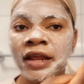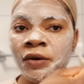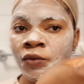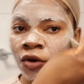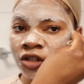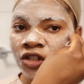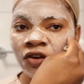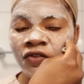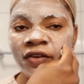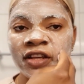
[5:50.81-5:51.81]
and wash
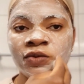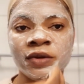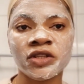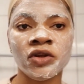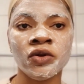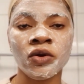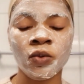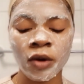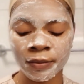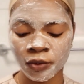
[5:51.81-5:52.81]
your face with
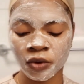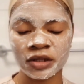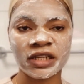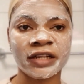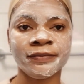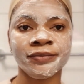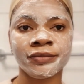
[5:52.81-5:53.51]
lukewarm water.